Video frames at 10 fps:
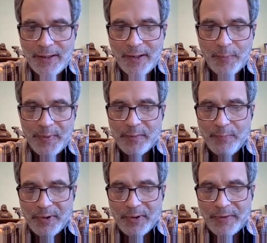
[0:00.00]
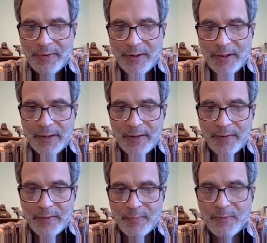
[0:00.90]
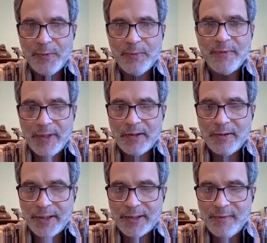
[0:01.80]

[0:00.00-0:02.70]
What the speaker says: helping to birth the global movement around collective